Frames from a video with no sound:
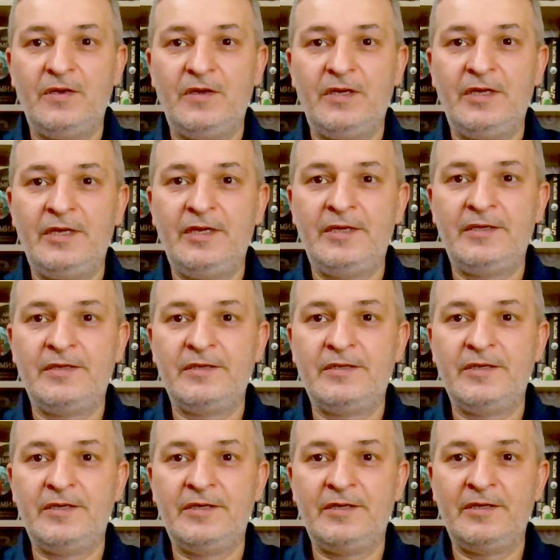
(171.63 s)
and
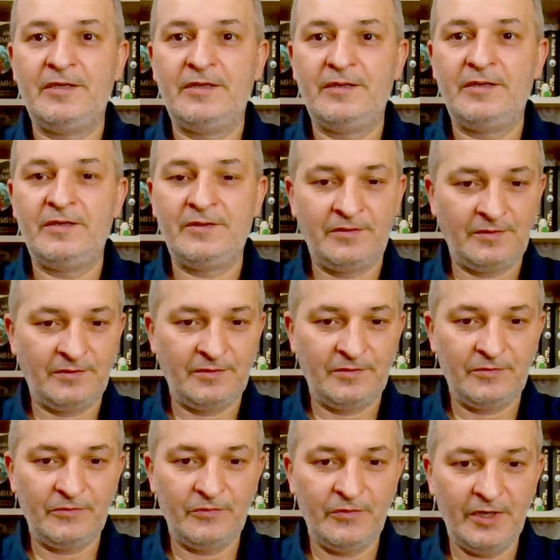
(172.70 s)

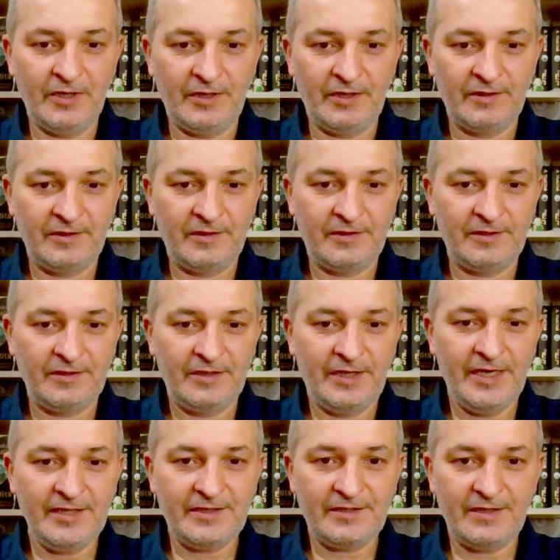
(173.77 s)
well,
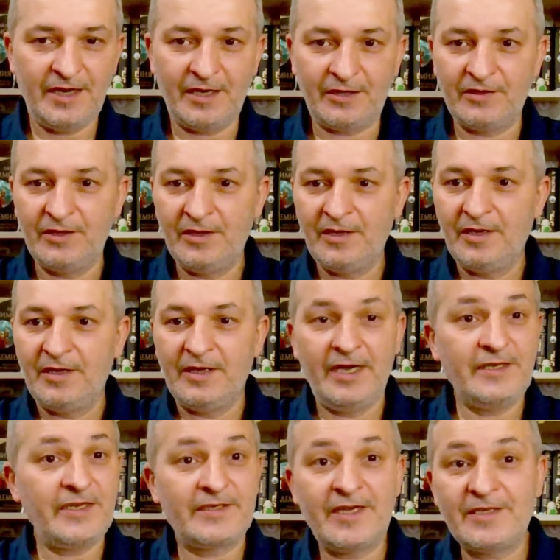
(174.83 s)
let's start.
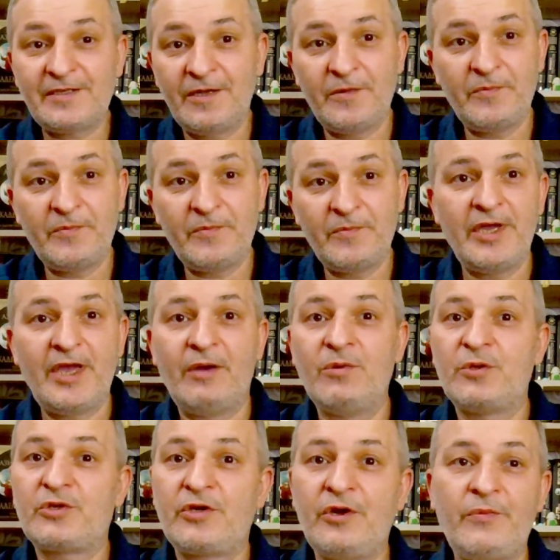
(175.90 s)
And as I said, by the way, I will
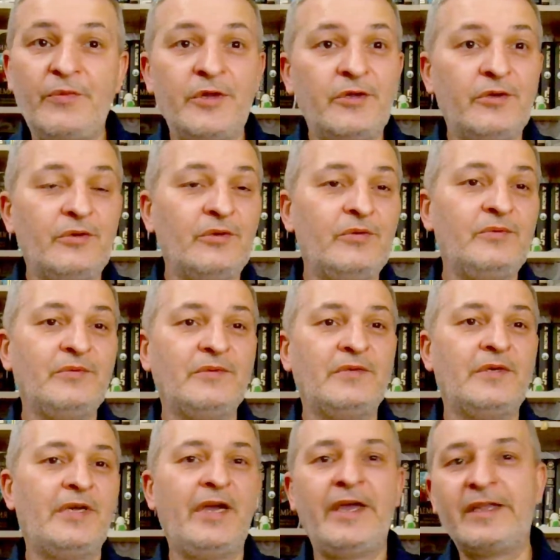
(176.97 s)
share with you
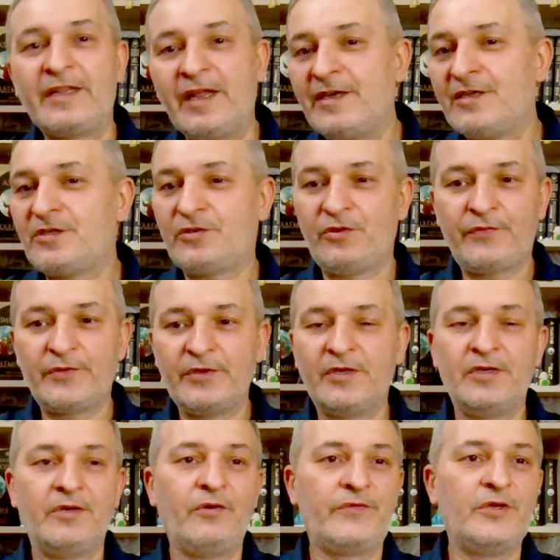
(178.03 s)
headlines of
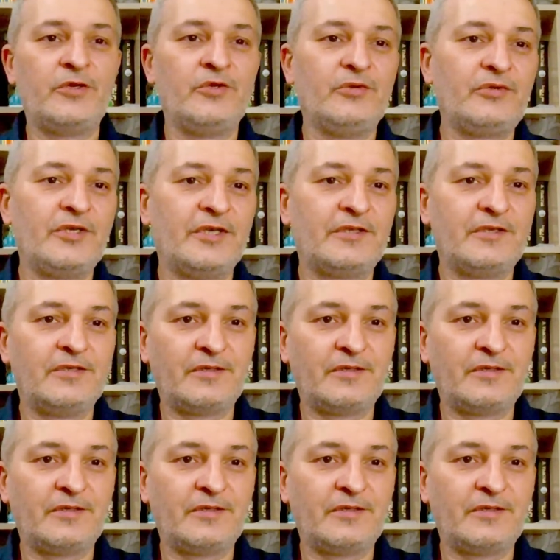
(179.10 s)
the news that